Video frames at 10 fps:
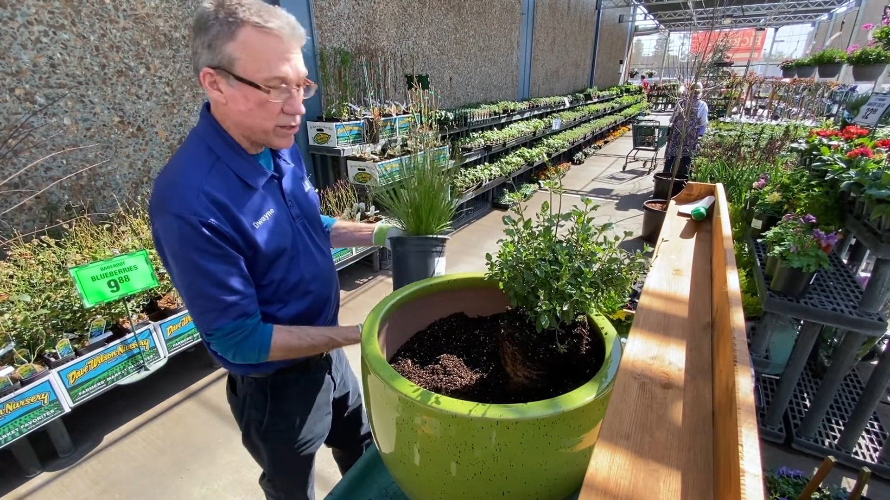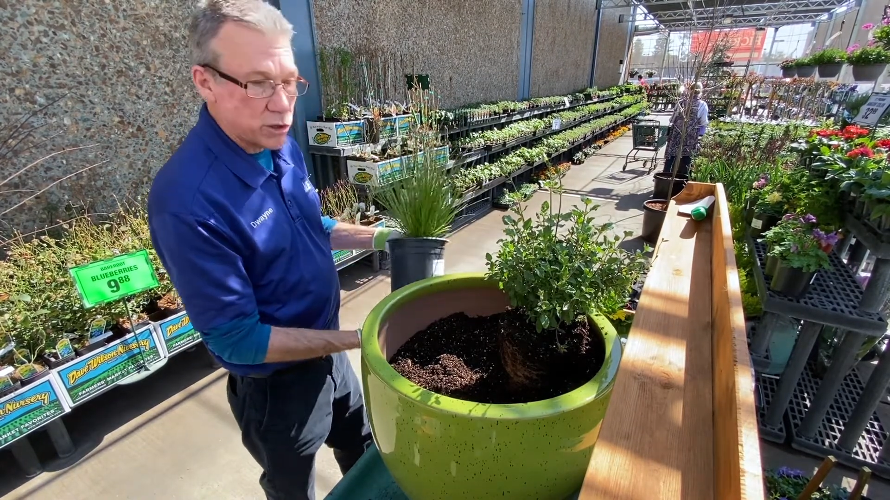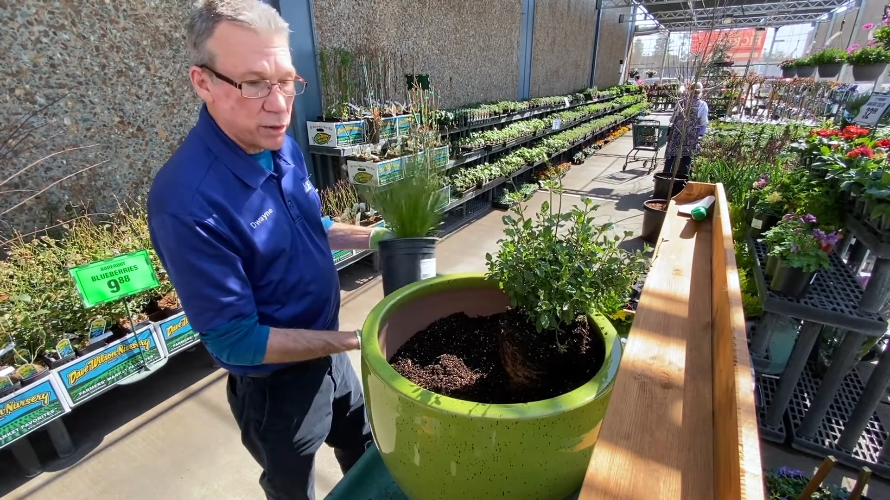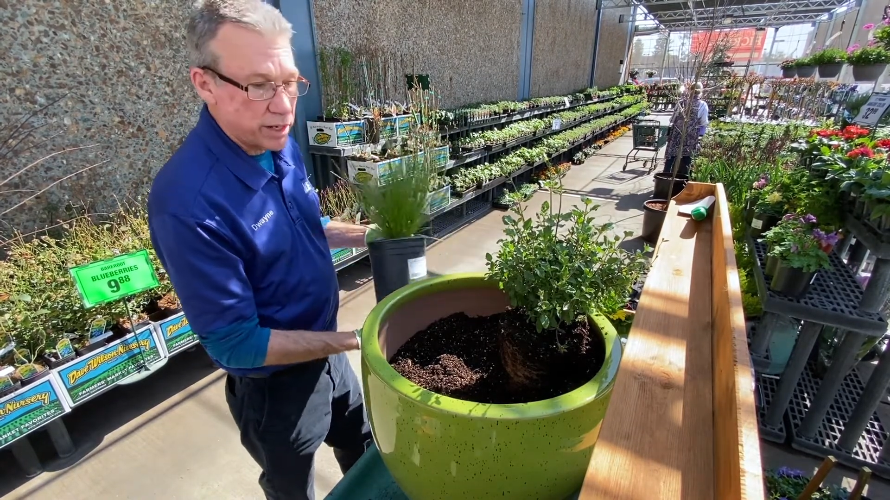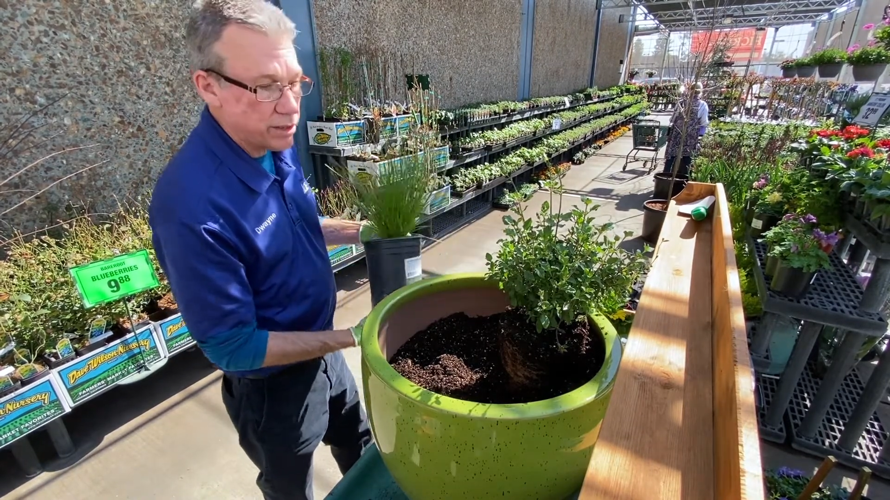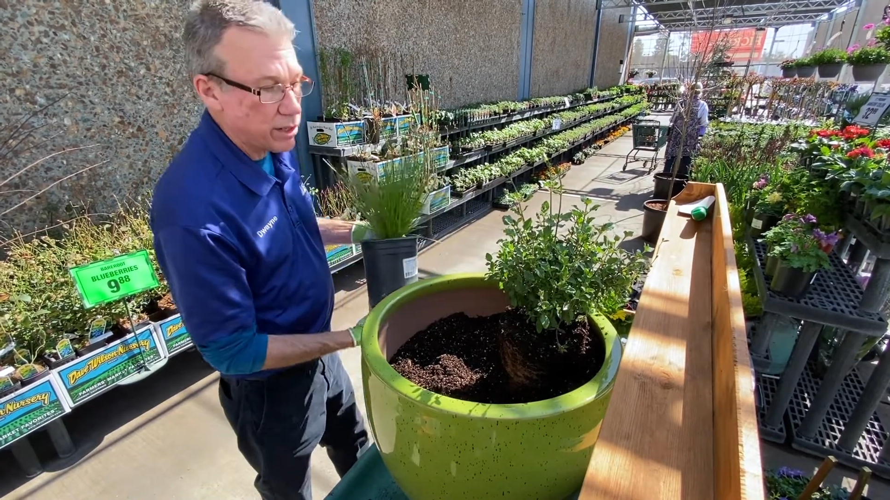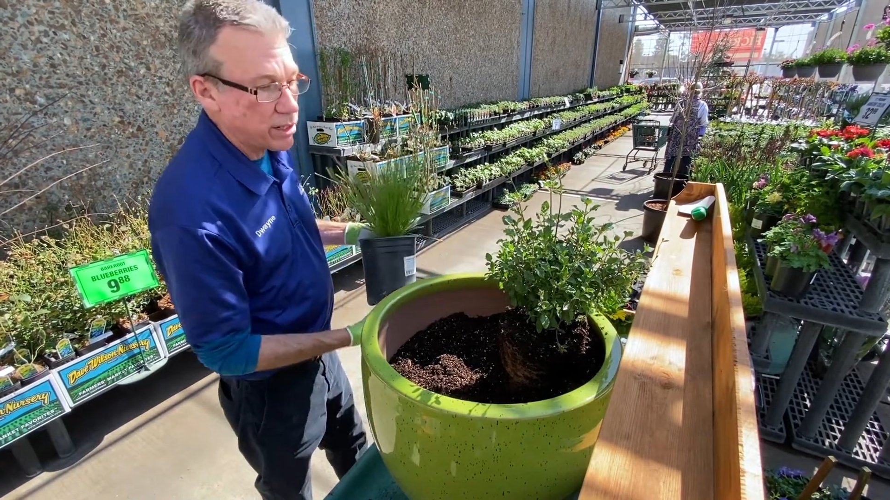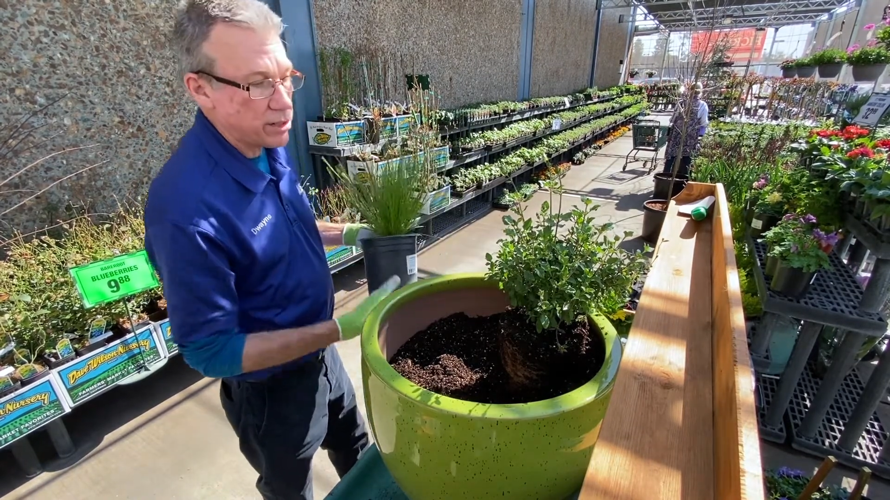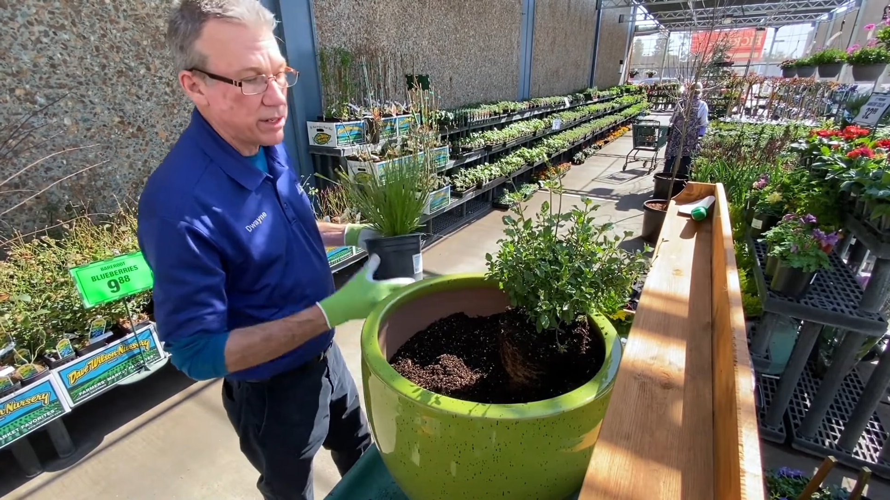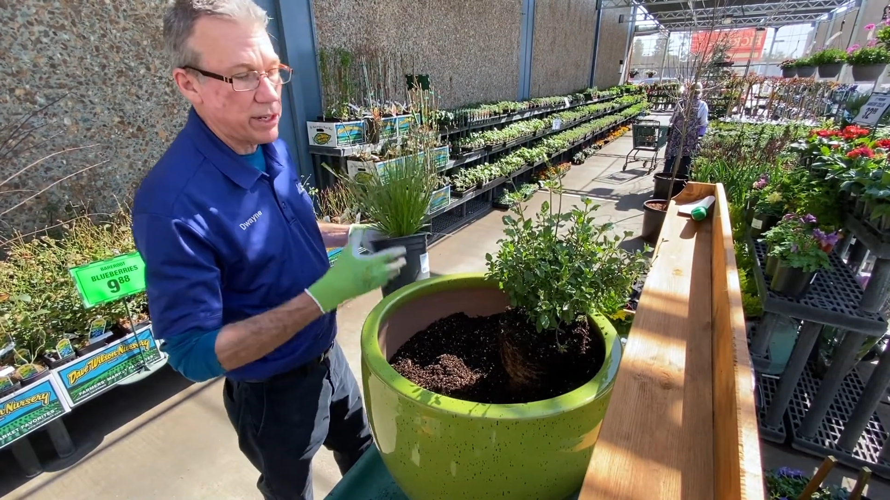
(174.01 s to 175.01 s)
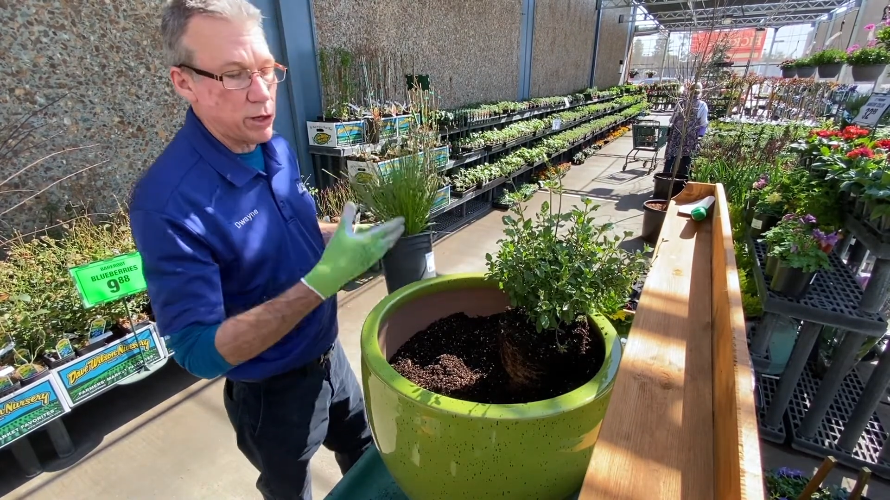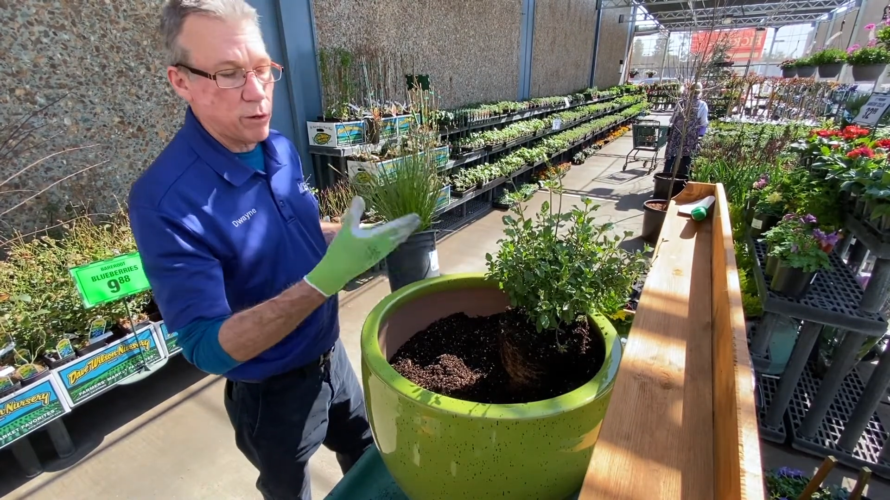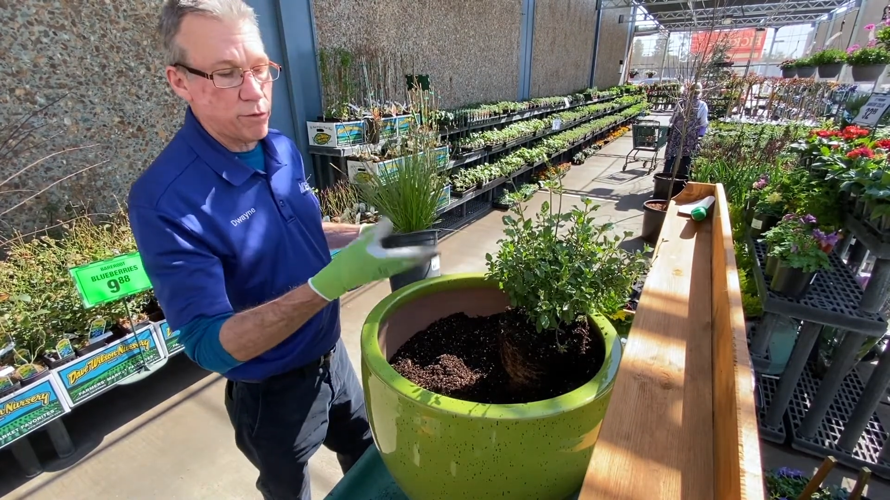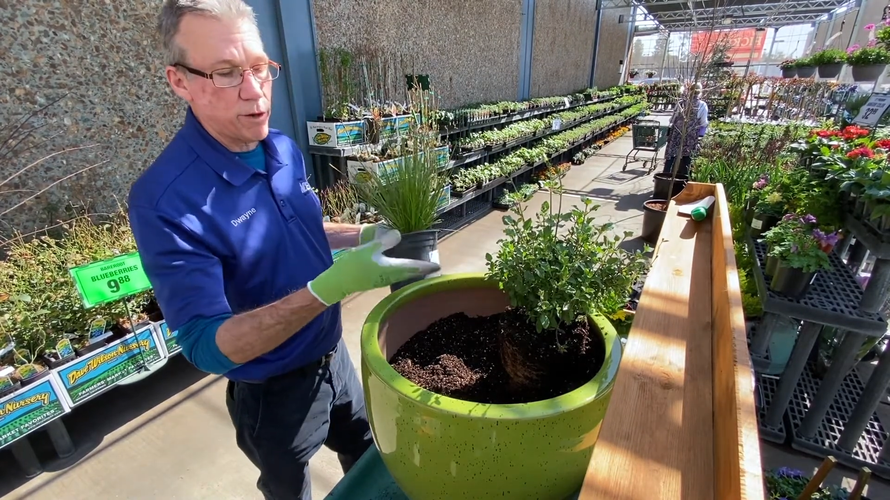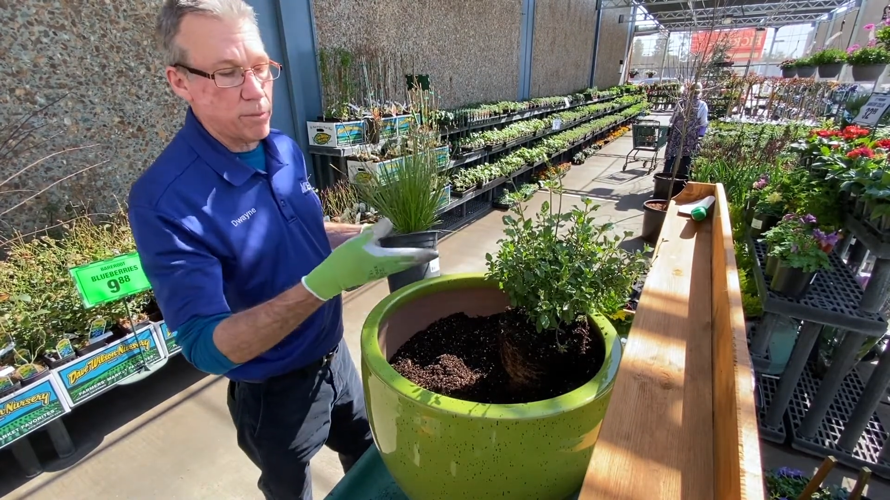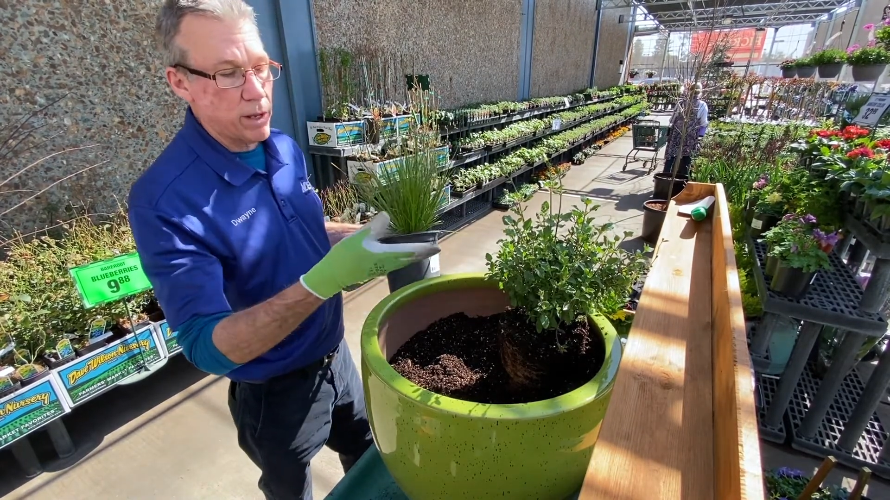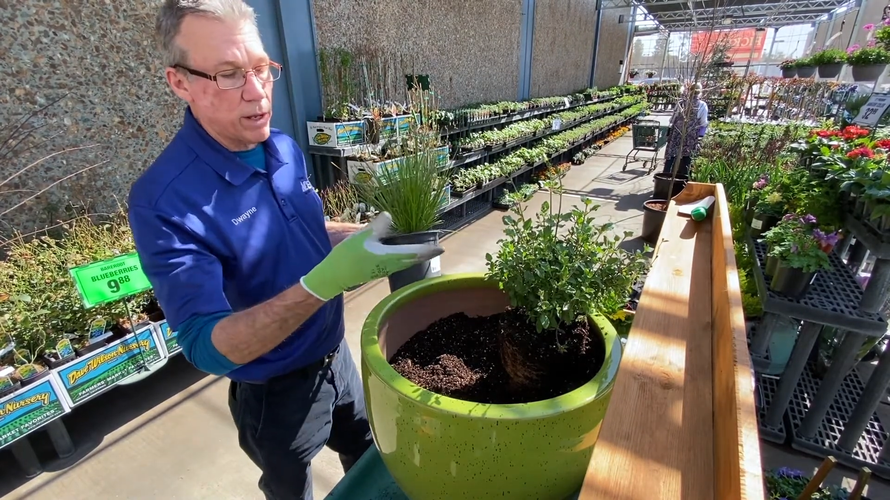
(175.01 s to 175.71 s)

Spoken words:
going in there, because I go from